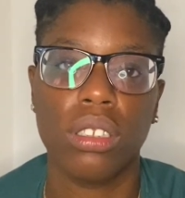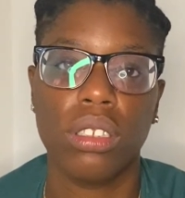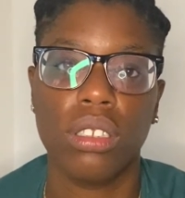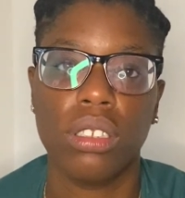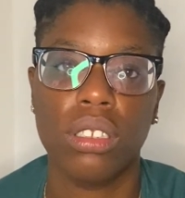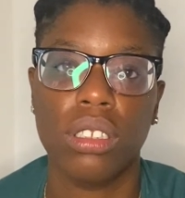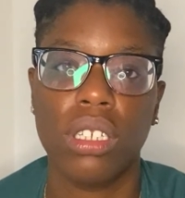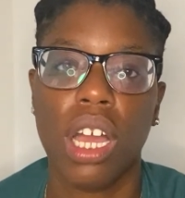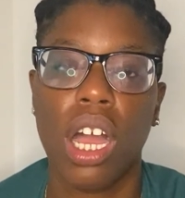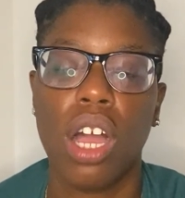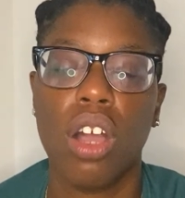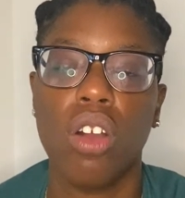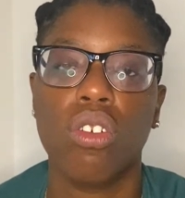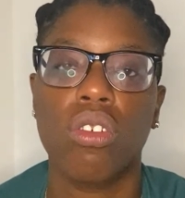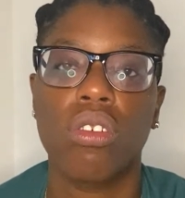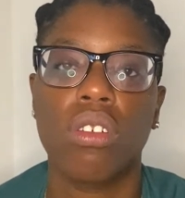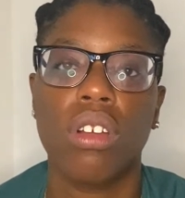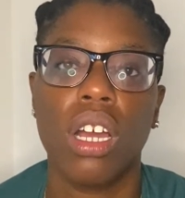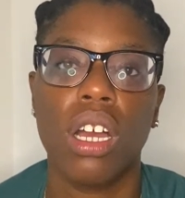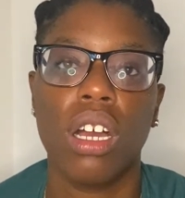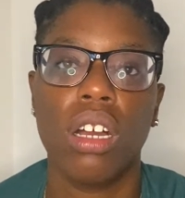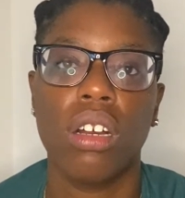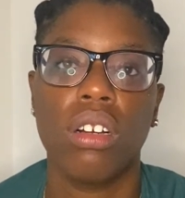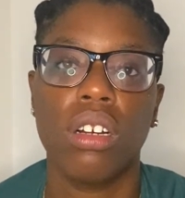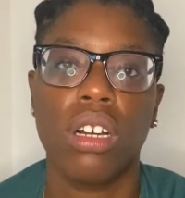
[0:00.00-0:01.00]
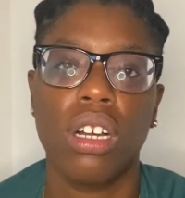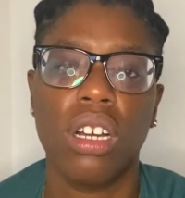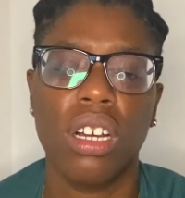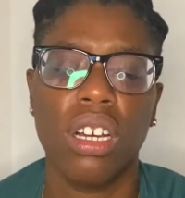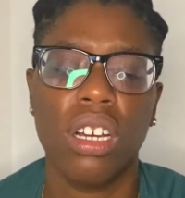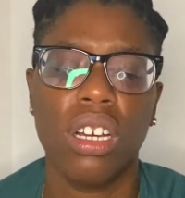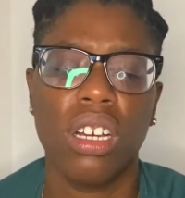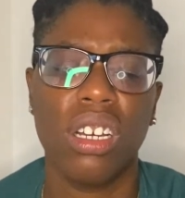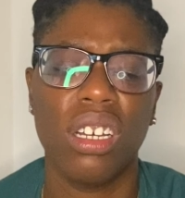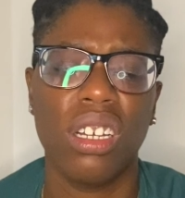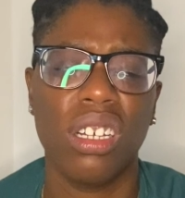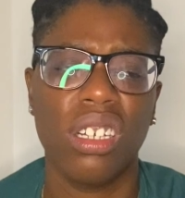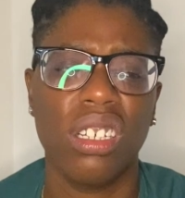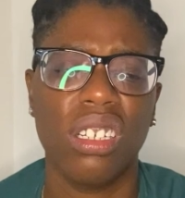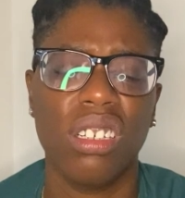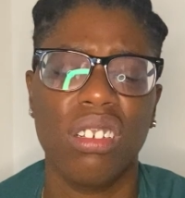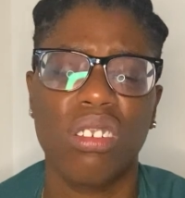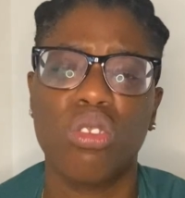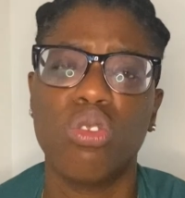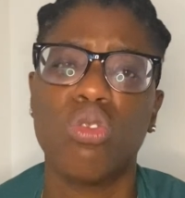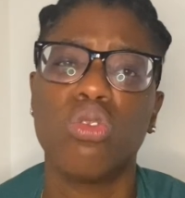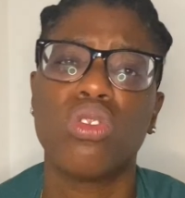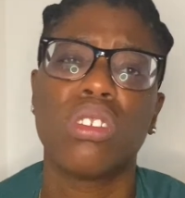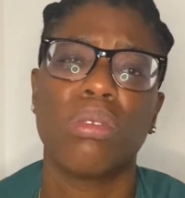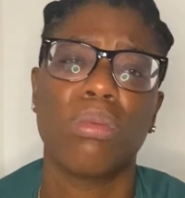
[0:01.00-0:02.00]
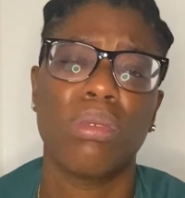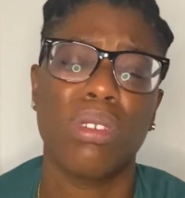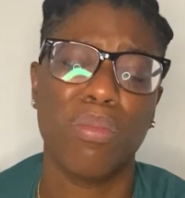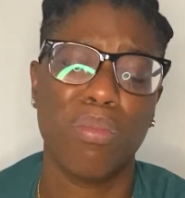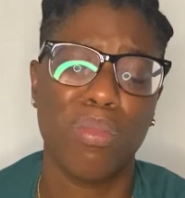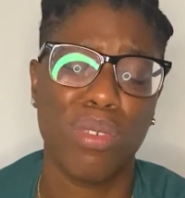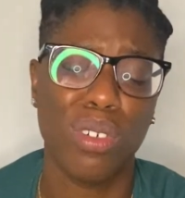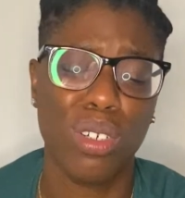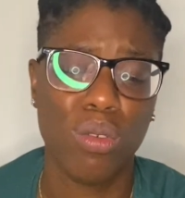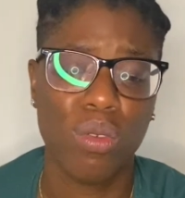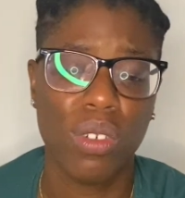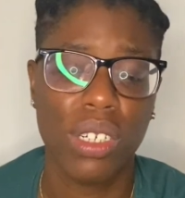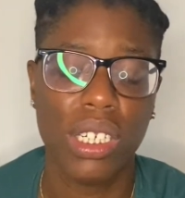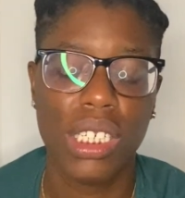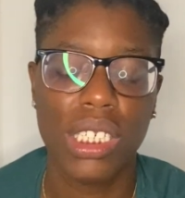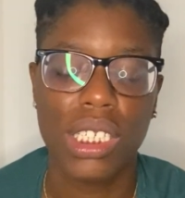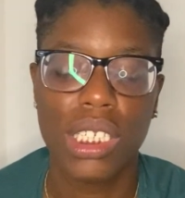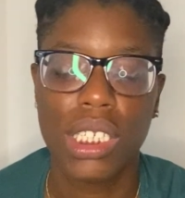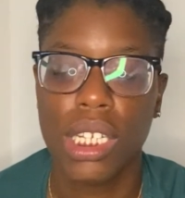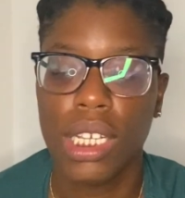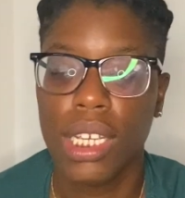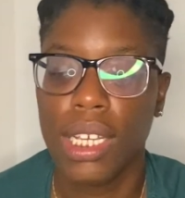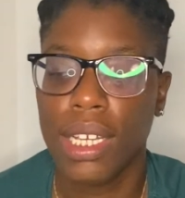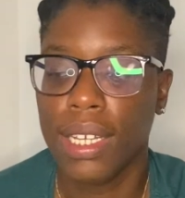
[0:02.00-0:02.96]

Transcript: how gruesome the book was.